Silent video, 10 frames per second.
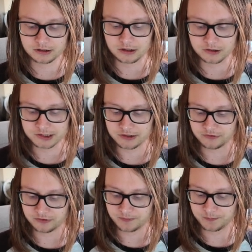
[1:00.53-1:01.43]

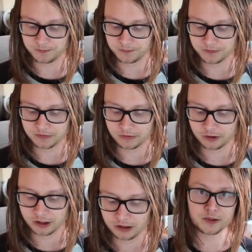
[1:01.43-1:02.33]
octave.
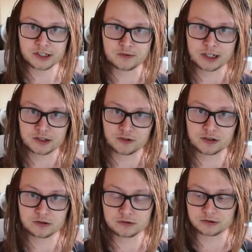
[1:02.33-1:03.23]
This works
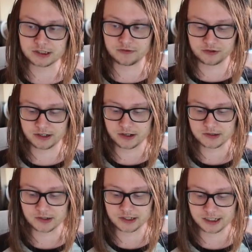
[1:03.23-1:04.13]
for all the different
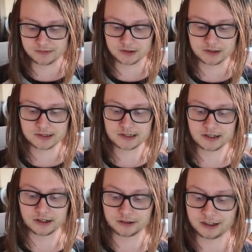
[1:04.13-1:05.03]
notes on the keyboard,
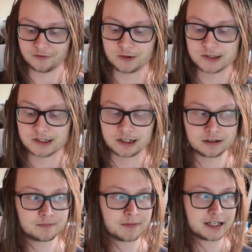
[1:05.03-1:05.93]
so if we was to
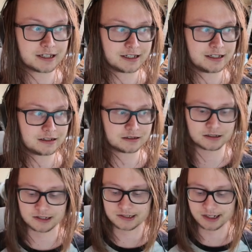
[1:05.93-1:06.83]
make E
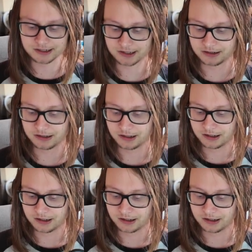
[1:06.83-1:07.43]
the center,